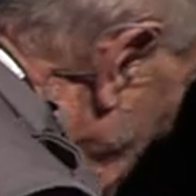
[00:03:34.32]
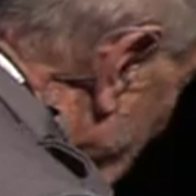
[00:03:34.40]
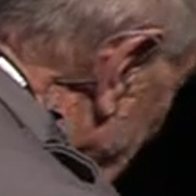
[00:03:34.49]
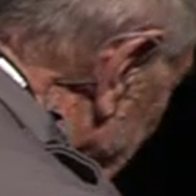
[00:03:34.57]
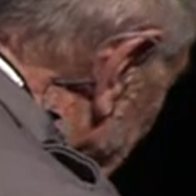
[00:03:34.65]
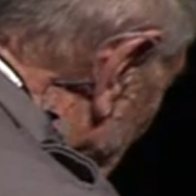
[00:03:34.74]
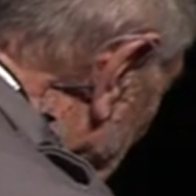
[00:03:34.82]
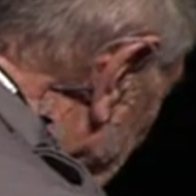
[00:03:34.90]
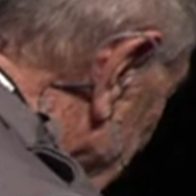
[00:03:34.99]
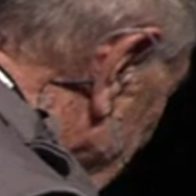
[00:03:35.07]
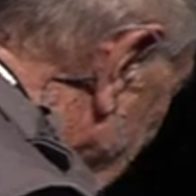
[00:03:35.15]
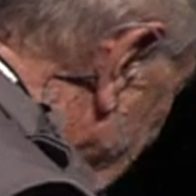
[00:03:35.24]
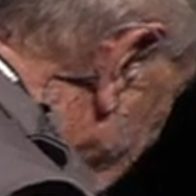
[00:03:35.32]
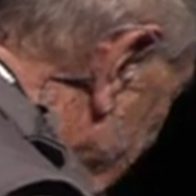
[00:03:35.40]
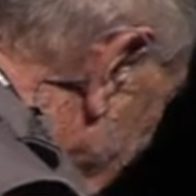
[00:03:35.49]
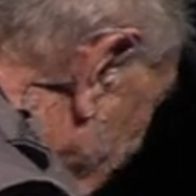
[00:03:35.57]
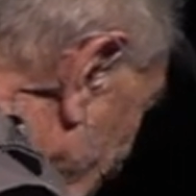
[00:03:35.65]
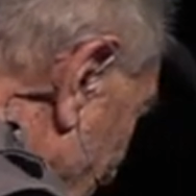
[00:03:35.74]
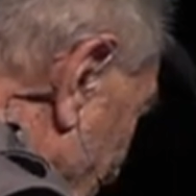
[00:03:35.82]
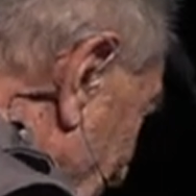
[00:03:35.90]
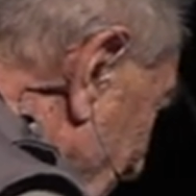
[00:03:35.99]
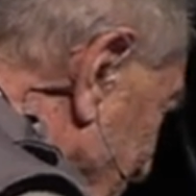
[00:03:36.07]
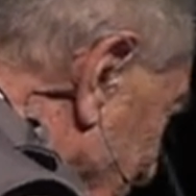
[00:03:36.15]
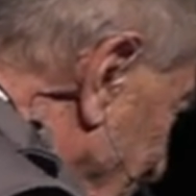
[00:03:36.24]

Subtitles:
and I began to